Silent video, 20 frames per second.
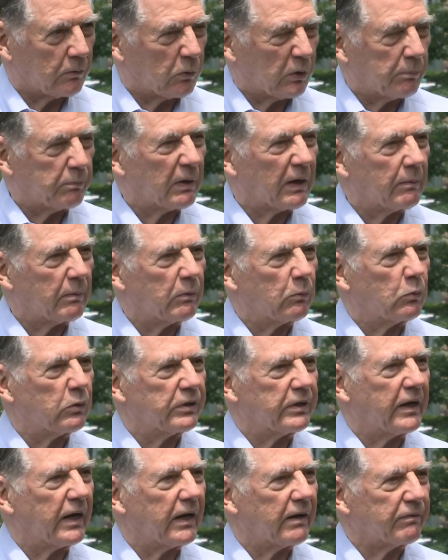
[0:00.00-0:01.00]
we probably
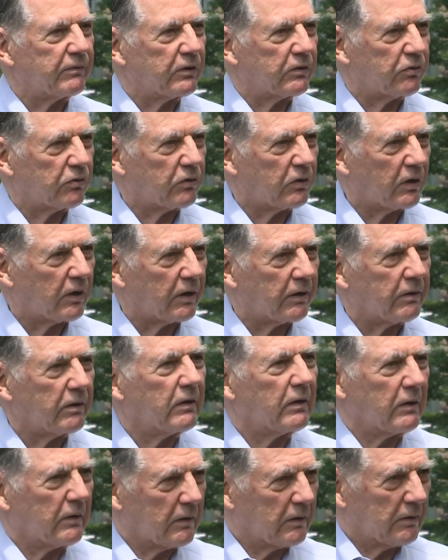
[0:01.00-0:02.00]
wouldn't have to start
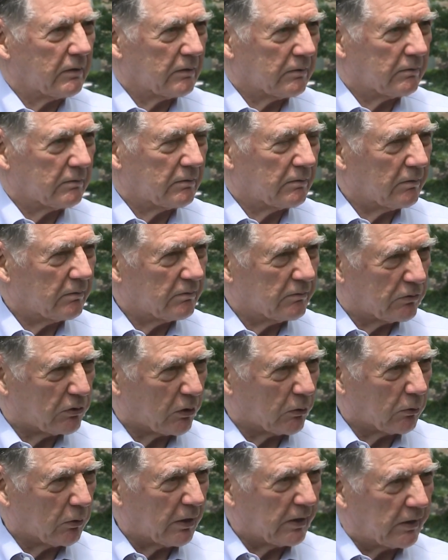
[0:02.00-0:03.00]

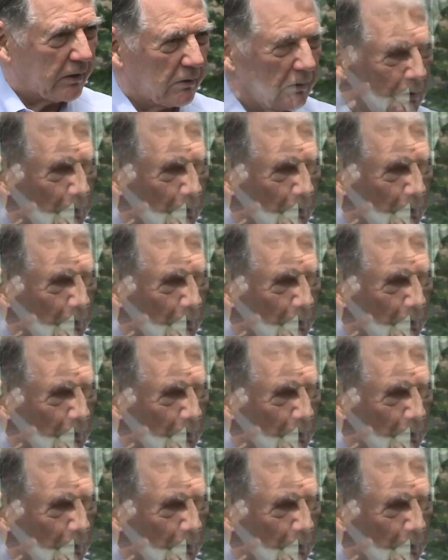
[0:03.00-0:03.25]
so late.